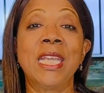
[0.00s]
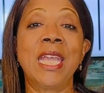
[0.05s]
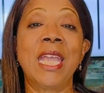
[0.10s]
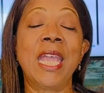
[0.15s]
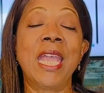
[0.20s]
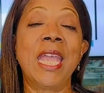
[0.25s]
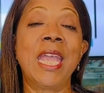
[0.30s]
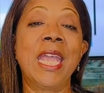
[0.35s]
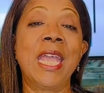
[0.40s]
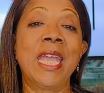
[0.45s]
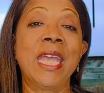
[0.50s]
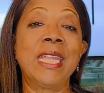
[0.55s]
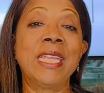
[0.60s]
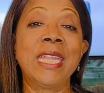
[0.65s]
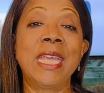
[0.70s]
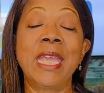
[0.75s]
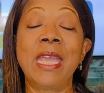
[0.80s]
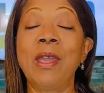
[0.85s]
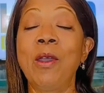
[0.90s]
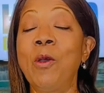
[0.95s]
and
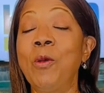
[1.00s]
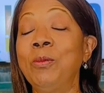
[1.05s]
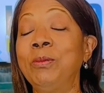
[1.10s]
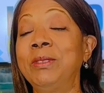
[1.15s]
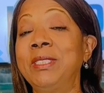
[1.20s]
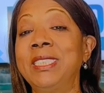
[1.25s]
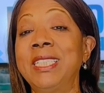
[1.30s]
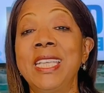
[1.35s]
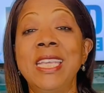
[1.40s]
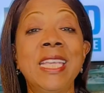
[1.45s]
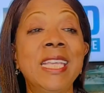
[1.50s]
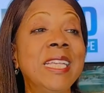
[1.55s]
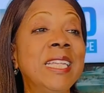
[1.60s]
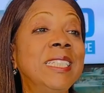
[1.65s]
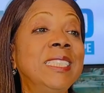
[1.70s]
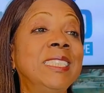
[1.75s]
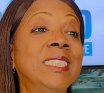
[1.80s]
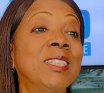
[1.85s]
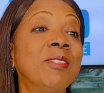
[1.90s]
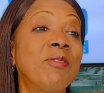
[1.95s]
helped
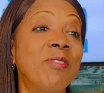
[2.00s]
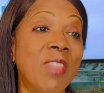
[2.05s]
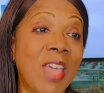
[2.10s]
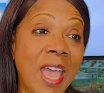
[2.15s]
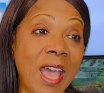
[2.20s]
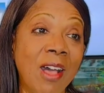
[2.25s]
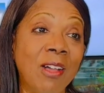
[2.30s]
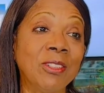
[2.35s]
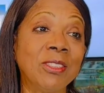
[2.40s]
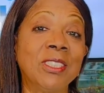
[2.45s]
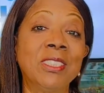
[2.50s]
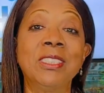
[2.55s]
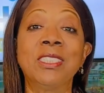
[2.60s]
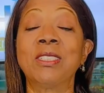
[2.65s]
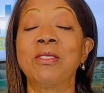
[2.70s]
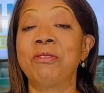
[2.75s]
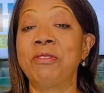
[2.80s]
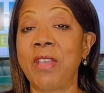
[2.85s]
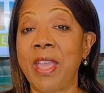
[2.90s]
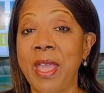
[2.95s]
tens of thousands
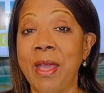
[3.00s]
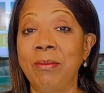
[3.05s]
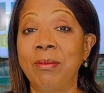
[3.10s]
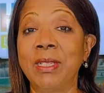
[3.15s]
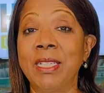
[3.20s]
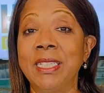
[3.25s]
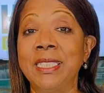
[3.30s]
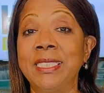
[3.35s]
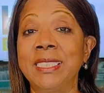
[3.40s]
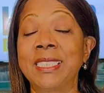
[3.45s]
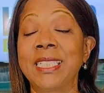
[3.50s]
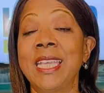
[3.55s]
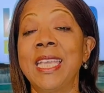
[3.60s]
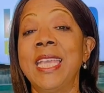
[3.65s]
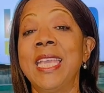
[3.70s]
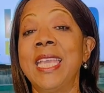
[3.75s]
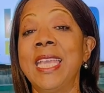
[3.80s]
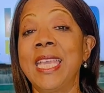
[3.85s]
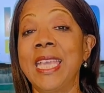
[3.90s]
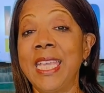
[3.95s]
of families
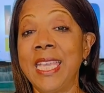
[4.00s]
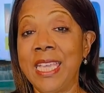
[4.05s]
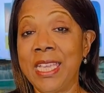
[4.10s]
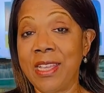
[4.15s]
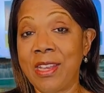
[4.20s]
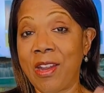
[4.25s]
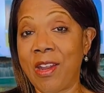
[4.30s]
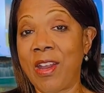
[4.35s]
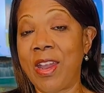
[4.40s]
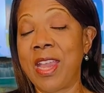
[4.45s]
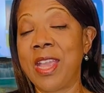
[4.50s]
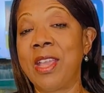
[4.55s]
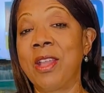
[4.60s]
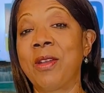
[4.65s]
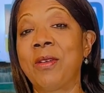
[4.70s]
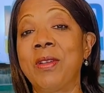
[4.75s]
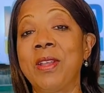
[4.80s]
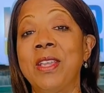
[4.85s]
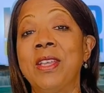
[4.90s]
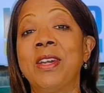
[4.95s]
in our
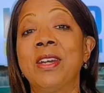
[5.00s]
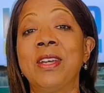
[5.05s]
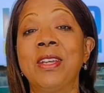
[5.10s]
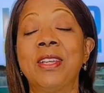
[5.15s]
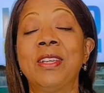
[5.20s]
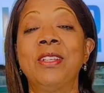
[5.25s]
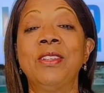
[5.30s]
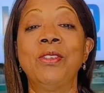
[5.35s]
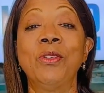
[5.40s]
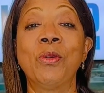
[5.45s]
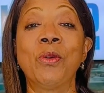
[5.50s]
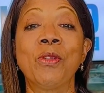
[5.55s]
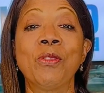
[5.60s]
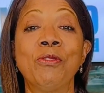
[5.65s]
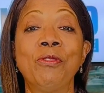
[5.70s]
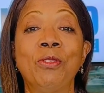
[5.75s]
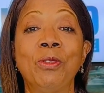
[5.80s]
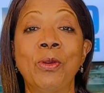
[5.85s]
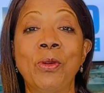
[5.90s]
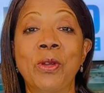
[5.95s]
area, North
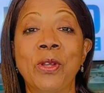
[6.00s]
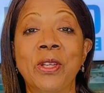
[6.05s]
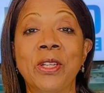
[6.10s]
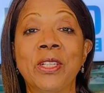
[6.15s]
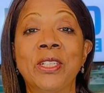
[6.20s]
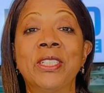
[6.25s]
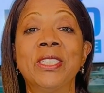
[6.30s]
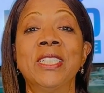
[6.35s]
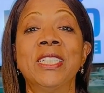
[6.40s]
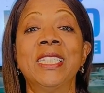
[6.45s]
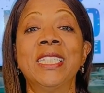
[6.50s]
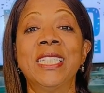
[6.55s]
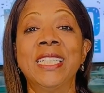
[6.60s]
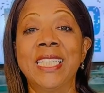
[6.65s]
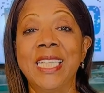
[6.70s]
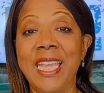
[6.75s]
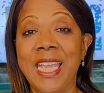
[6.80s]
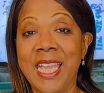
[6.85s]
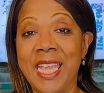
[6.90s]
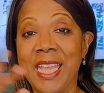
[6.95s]
Florida
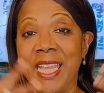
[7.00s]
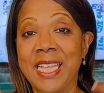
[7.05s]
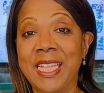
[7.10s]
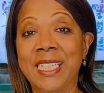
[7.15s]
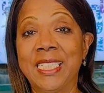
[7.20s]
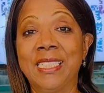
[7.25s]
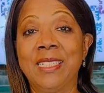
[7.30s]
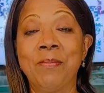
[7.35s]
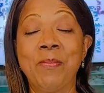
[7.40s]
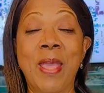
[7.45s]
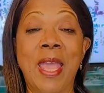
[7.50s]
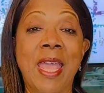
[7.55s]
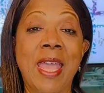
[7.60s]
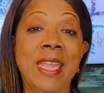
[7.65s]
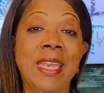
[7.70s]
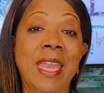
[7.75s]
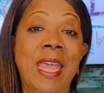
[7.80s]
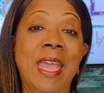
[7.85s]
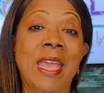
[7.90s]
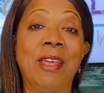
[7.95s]
and the
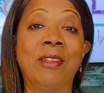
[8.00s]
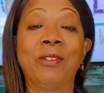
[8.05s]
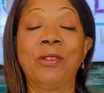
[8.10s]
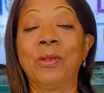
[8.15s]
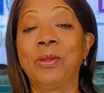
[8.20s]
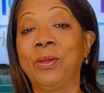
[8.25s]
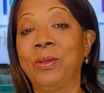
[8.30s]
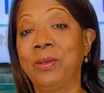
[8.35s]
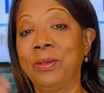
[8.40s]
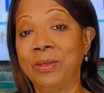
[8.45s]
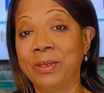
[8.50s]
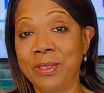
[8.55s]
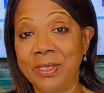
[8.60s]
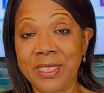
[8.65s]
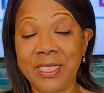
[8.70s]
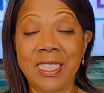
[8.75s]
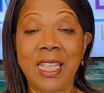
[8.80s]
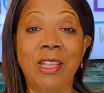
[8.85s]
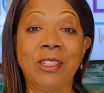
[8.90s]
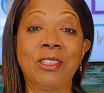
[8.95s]
Panhandle
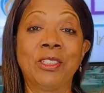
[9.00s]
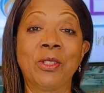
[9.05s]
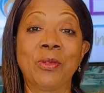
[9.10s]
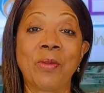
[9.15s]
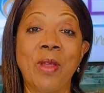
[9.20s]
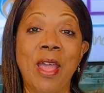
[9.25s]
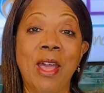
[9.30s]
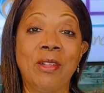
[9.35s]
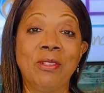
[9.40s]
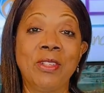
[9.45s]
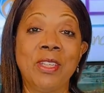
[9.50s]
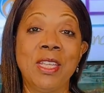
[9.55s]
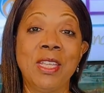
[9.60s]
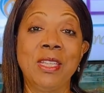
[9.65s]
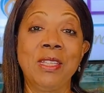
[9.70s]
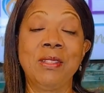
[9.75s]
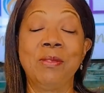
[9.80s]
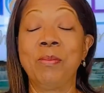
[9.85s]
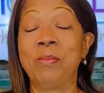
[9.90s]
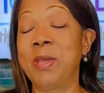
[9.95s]

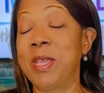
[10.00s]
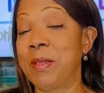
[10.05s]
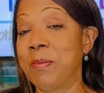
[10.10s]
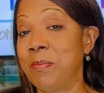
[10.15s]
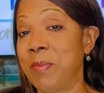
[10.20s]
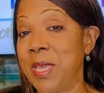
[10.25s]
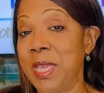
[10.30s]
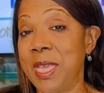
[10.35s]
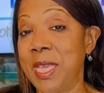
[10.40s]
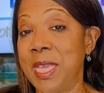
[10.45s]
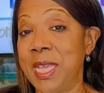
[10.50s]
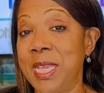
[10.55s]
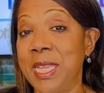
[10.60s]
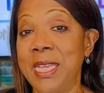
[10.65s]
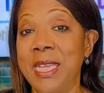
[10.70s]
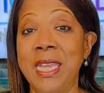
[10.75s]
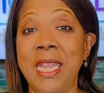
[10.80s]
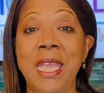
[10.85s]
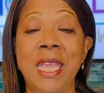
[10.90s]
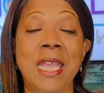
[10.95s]
surrounding the Big
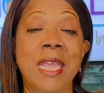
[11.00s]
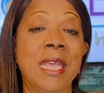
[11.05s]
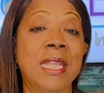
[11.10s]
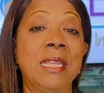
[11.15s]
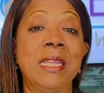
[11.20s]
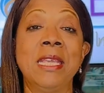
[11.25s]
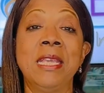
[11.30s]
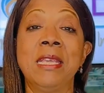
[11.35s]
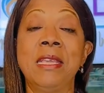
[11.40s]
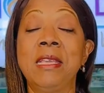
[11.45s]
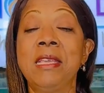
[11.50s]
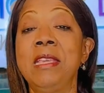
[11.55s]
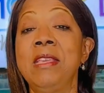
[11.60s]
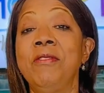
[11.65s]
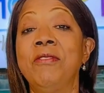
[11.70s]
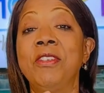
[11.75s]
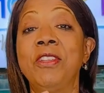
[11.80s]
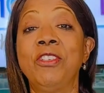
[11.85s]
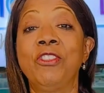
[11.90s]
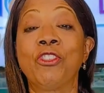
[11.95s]
Bend, and
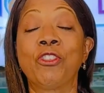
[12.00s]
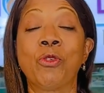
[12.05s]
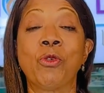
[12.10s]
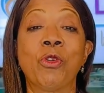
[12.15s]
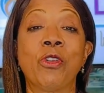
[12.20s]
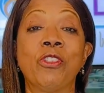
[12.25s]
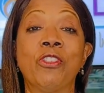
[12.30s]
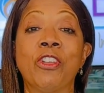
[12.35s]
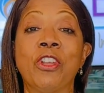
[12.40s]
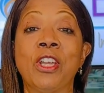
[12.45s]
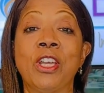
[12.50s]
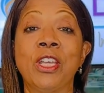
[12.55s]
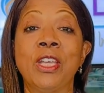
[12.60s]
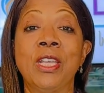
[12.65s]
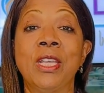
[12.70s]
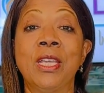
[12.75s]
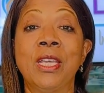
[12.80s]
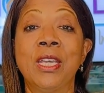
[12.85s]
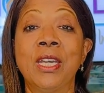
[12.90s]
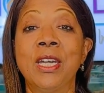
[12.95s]
even Georgia,
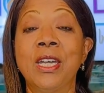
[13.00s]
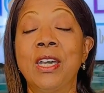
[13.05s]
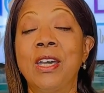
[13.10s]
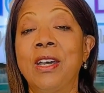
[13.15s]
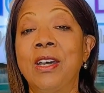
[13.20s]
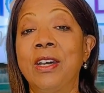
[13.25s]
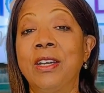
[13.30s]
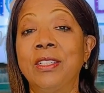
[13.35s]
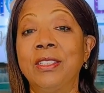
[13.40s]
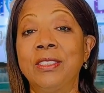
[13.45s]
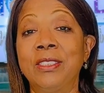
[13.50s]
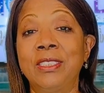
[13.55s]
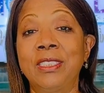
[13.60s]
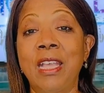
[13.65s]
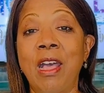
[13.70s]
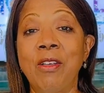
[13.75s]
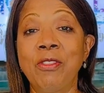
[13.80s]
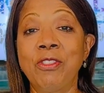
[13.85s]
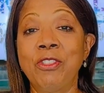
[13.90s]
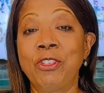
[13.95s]

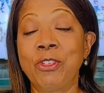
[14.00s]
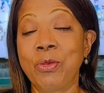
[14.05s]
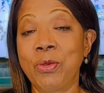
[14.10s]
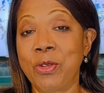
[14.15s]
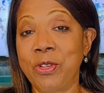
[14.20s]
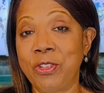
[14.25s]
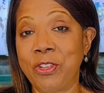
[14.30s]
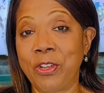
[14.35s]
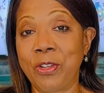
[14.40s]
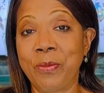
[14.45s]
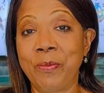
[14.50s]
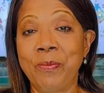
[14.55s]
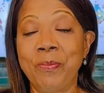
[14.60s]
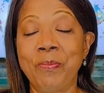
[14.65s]
South Georgia.